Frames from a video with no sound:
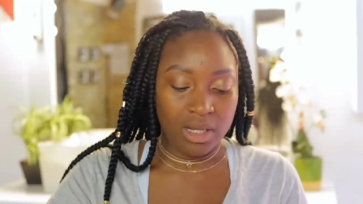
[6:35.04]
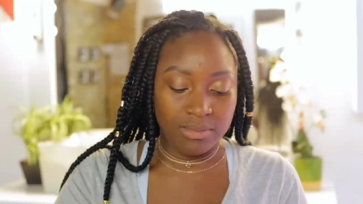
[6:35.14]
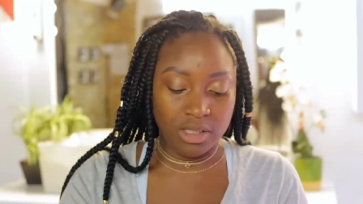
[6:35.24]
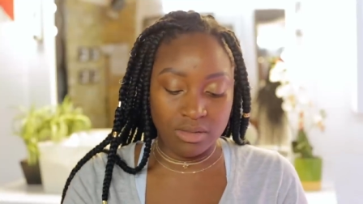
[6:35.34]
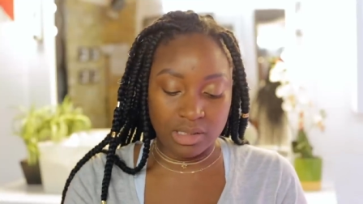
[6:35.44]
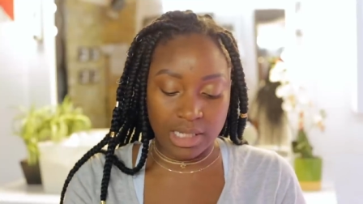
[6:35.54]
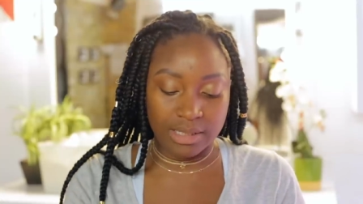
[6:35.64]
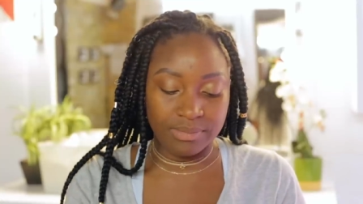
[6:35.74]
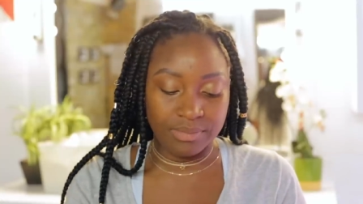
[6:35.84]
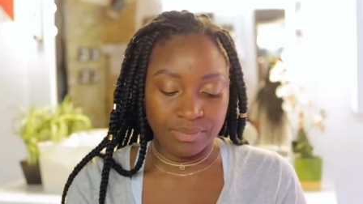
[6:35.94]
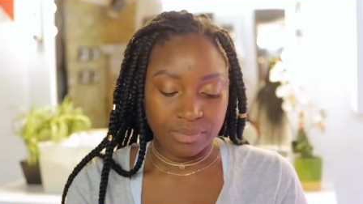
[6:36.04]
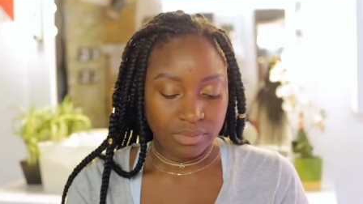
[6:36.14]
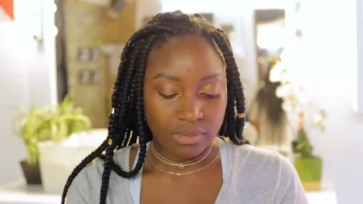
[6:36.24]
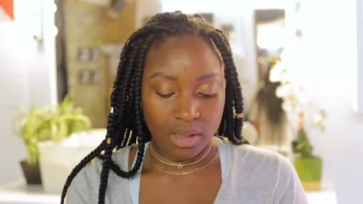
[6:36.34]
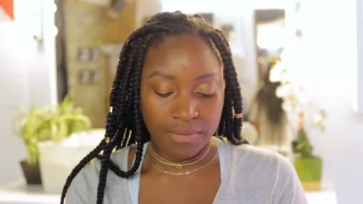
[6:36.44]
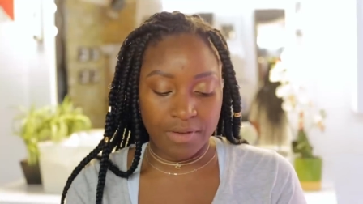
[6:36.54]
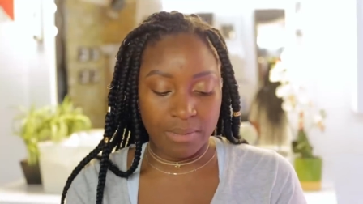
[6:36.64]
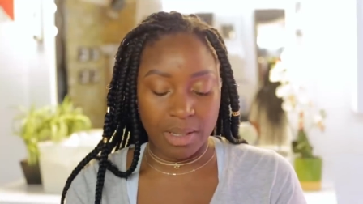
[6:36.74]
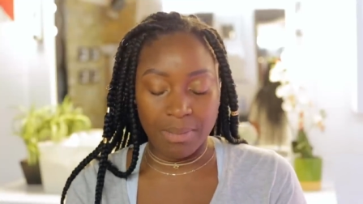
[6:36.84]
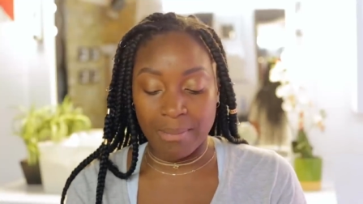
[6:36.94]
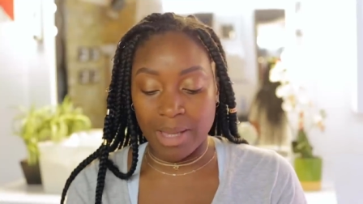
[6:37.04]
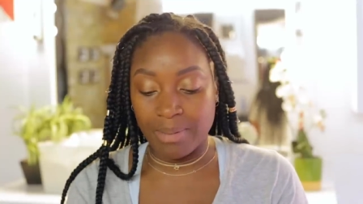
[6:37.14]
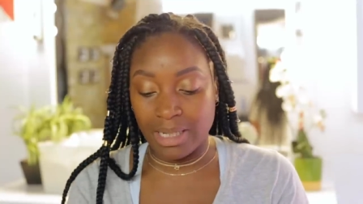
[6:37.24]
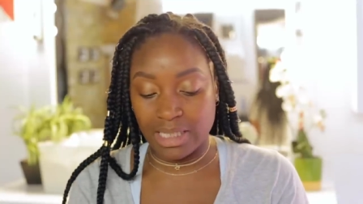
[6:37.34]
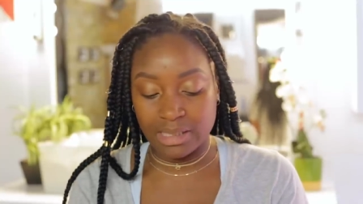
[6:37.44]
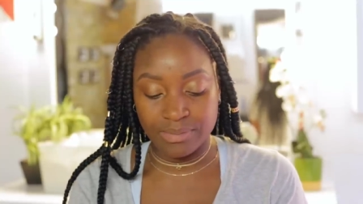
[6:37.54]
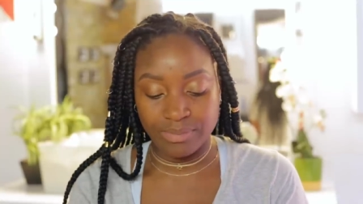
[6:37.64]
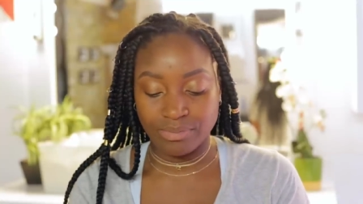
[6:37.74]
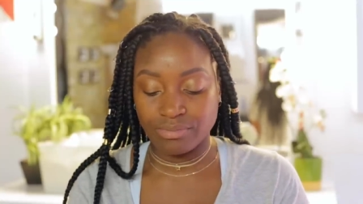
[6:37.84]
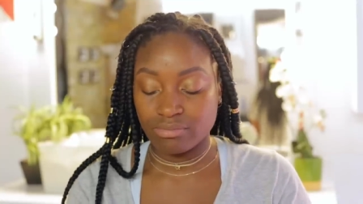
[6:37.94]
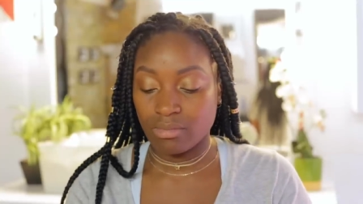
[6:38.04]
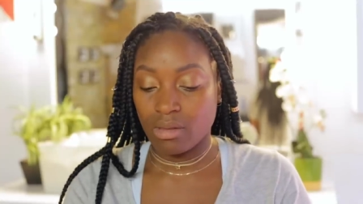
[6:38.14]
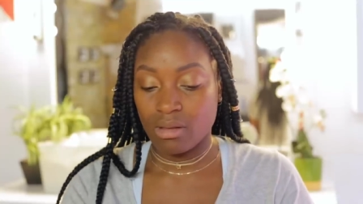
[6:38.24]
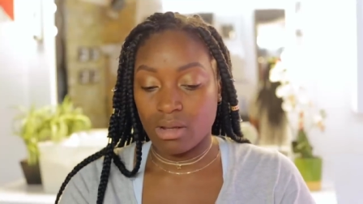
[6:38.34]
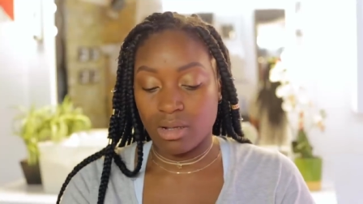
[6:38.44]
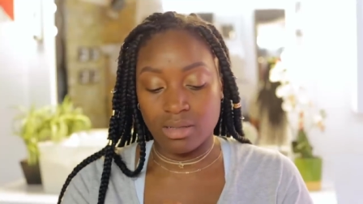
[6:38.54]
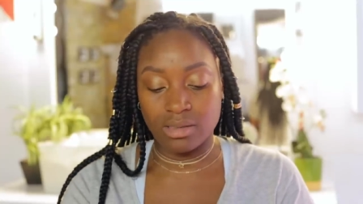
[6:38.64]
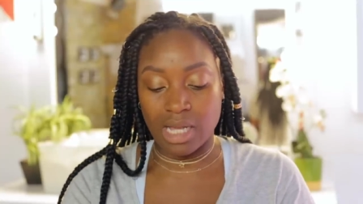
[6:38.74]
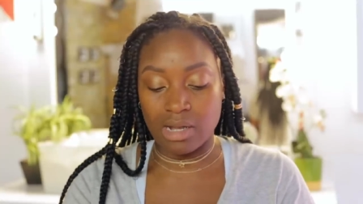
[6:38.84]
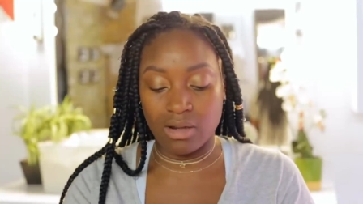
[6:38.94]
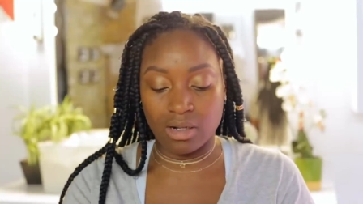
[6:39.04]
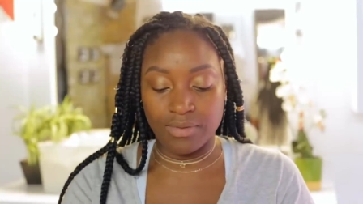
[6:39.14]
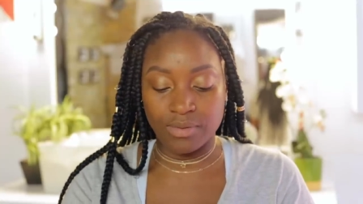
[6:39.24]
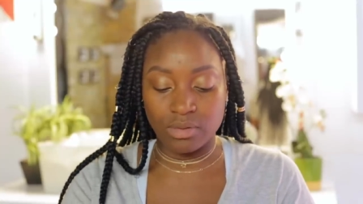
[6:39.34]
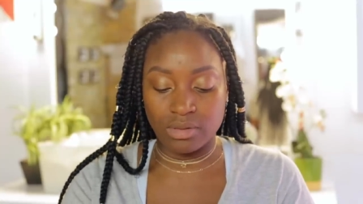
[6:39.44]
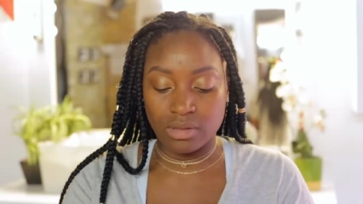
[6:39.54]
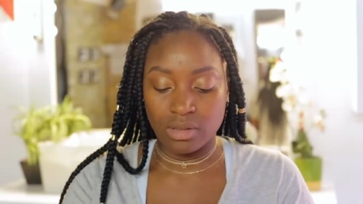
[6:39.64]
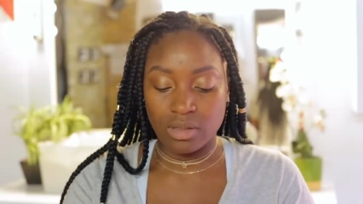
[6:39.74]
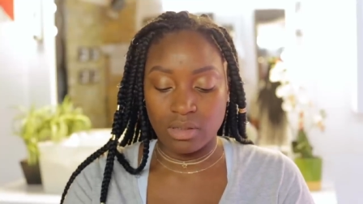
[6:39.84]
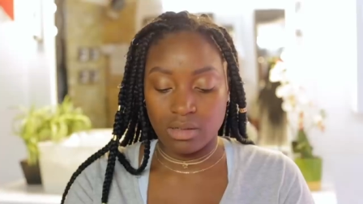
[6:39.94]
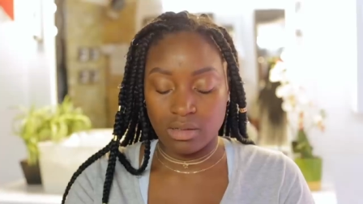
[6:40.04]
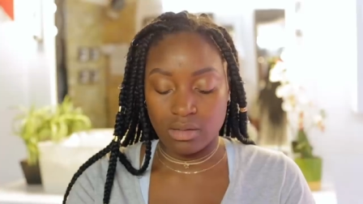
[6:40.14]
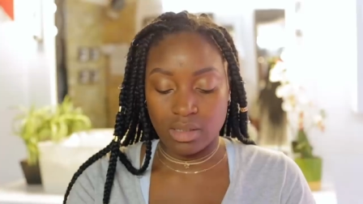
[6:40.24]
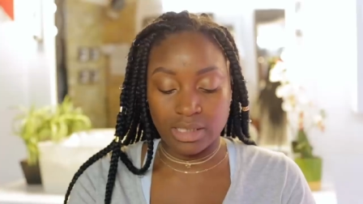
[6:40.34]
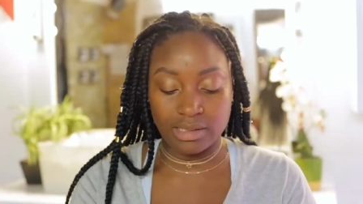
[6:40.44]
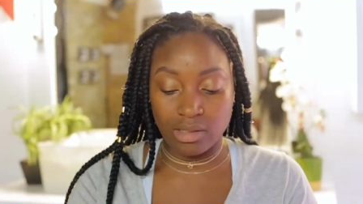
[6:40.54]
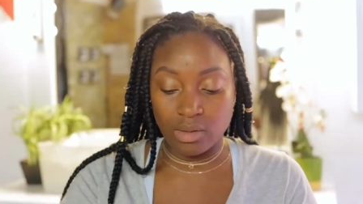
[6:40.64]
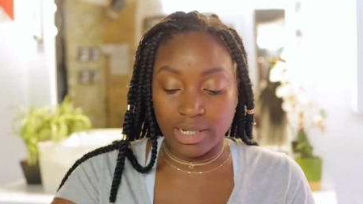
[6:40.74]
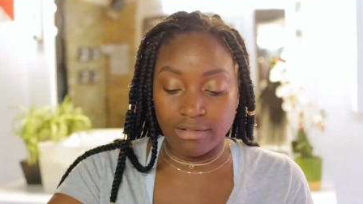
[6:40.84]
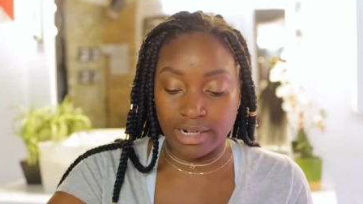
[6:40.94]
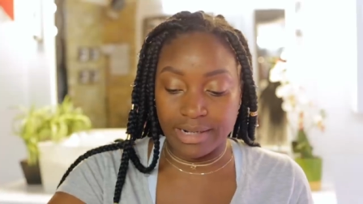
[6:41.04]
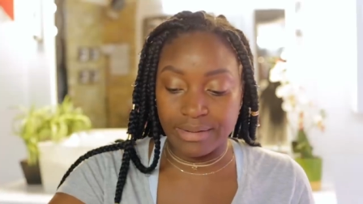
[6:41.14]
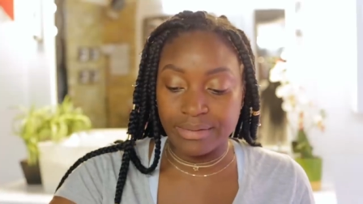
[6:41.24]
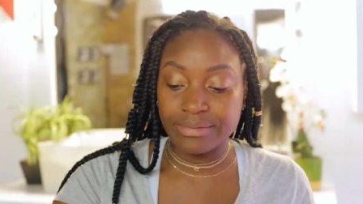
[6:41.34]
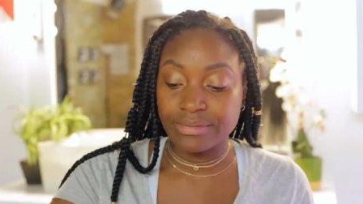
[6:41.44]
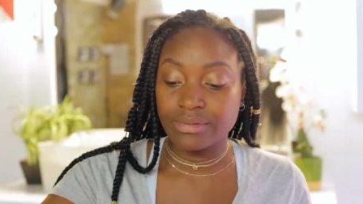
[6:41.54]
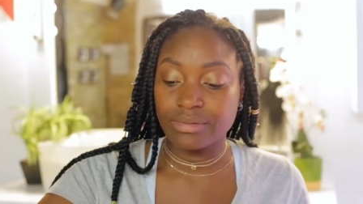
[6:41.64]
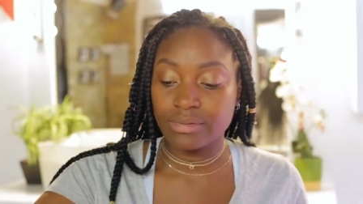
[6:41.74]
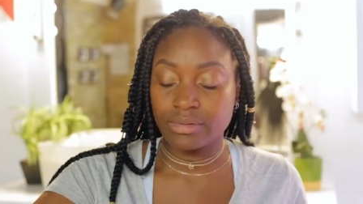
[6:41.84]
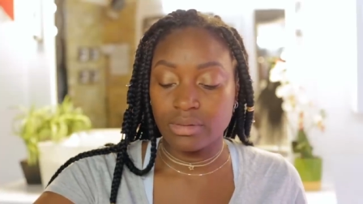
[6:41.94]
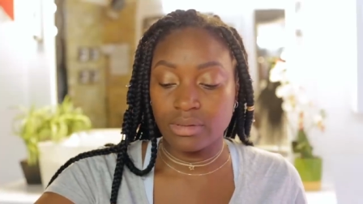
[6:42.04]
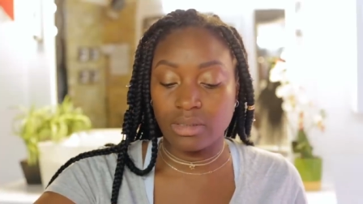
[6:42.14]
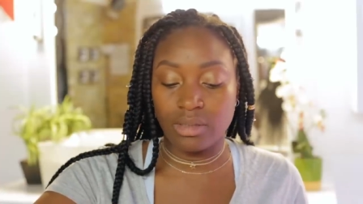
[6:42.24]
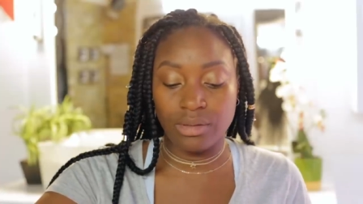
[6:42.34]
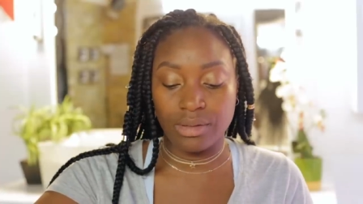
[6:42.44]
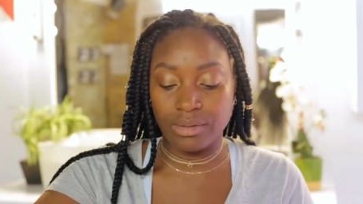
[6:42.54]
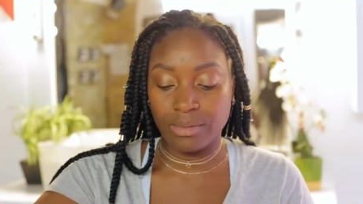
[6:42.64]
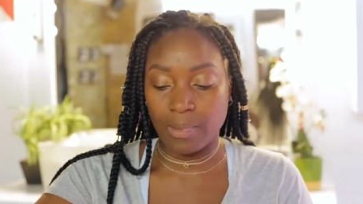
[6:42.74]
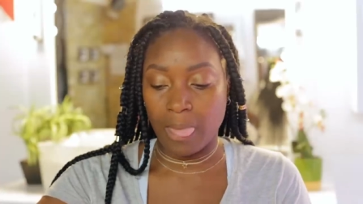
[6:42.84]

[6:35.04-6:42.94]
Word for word: I'm using Fit Me by Maybelline because I can't afford Estee Lauder right now, so you know.